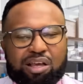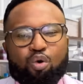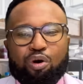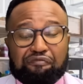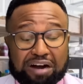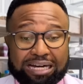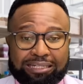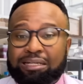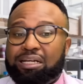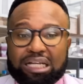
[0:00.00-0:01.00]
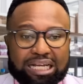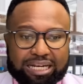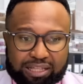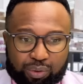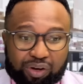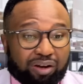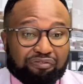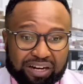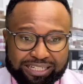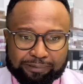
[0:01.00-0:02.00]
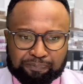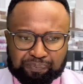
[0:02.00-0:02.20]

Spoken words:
We're fine. Clearly, they were not fine.